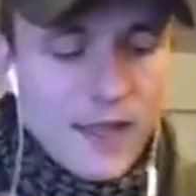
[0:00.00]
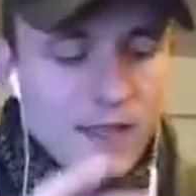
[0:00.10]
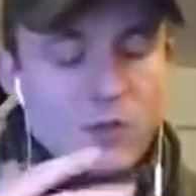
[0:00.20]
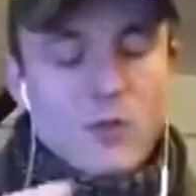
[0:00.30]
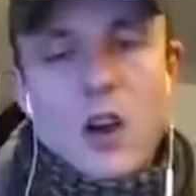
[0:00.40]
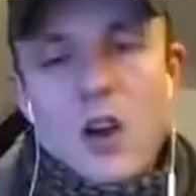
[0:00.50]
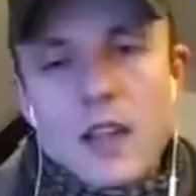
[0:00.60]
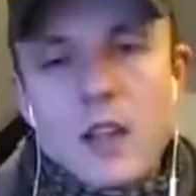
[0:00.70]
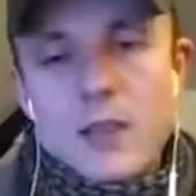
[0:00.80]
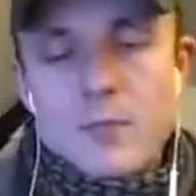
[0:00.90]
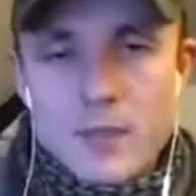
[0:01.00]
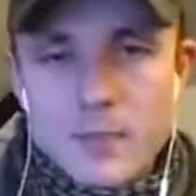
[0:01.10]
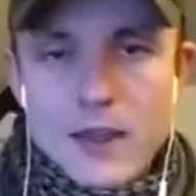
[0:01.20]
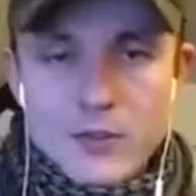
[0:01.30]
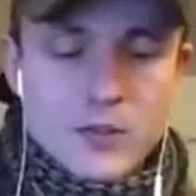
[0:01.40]
So I like my
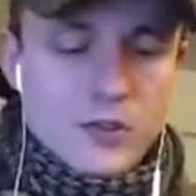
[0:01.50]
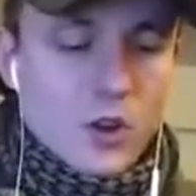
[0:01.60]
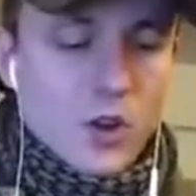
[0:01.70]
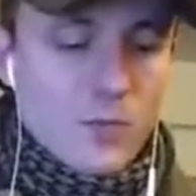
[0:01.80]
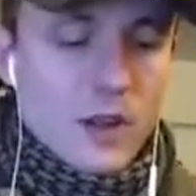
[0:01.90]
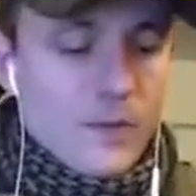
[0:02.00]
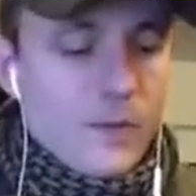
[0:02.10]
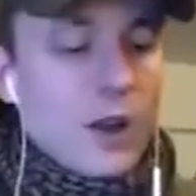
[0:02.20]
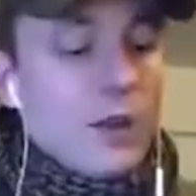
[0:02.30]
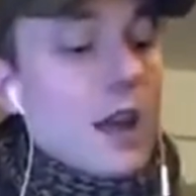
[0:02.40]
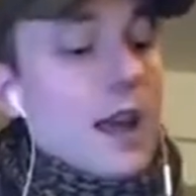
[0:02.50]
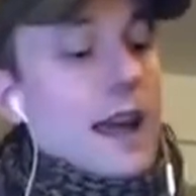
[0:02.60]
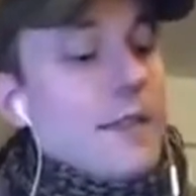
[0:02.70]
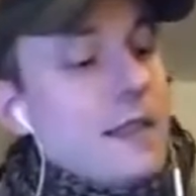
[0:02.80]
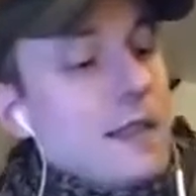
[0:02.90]
pouches on my front,
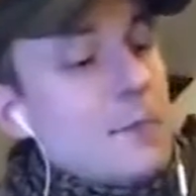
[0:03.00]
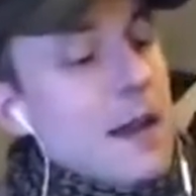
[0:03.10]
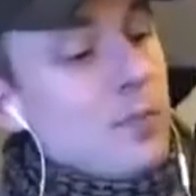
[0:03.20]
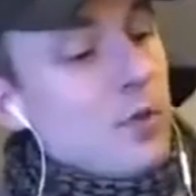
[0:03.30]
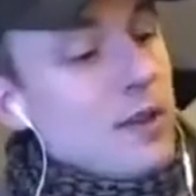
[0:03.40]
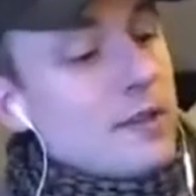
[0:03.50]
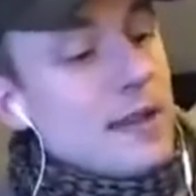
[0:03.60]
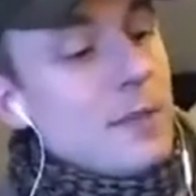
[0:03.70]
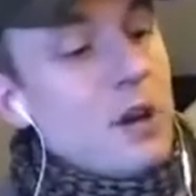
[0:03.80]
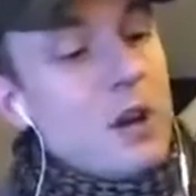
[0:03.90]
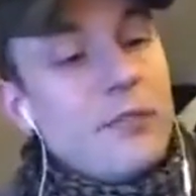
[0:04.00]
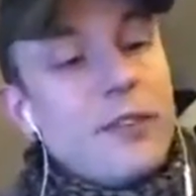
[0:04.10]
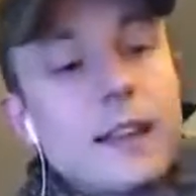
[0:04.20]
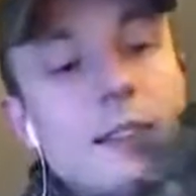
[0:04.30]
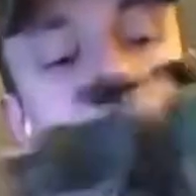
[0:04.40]
and these bad boys, they're
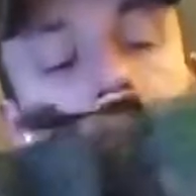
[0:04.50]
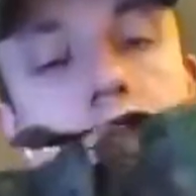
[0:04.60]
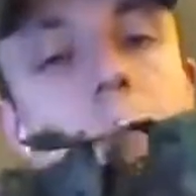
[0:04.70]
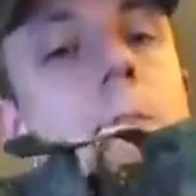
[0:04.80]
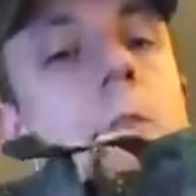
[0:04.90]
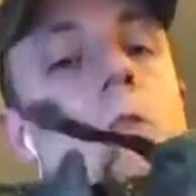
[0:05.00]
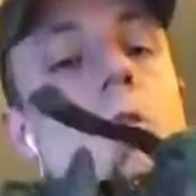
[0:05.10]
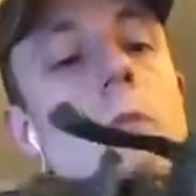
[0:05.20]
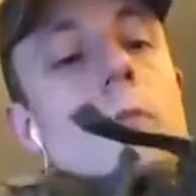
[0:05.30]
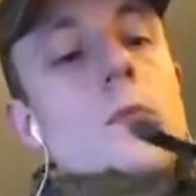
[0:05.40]
perfect for